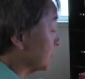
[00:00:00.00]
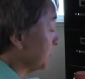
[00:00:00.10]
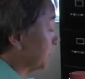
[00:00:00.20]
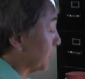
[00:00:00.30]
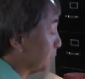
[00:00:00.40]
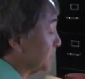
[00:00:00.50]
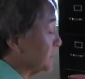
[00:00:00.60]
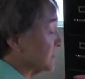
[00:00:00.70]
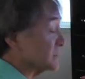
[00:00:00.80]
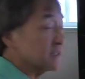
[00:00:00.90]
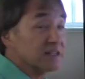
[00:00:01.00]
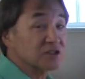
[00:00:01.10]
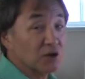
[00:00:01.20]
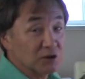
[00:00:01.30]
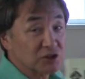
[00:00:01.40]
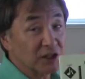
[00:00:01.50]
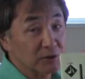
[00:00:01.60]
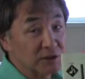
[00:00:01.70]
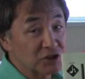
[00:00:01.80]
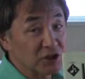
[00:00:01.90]
going to be performing the Saint-Saëns
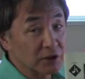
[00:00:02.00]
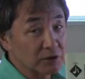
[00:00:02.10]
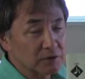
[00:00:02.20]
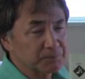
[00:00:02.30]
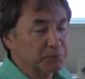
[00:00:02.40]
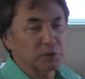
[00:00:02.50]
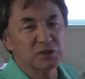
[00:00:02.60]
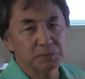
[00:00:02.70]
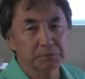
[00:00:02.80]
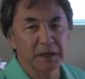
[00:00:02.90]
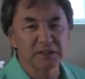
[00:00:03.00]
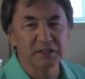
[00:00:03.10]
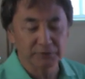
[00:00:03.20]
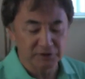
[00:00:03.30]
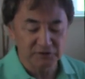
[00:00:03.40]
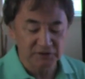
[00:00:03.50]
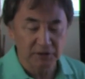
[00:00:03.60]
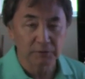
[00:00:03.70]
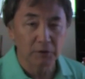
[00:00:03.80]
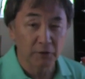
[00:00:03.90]
Cello Concerto, which by itself doesn't
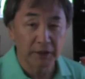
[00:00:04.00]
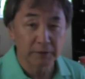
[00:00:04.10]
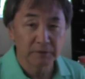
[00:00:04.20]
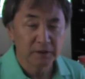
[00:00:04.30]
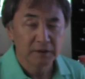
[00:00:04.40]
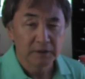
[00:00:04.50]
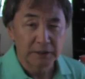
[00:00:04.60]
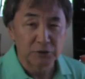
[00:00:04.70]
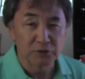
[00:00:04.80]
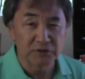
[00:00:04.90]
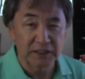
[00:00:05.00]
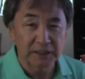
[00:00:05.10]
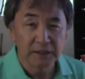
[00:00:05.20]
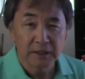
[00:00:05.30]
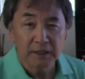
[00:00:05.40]
sound all that interesting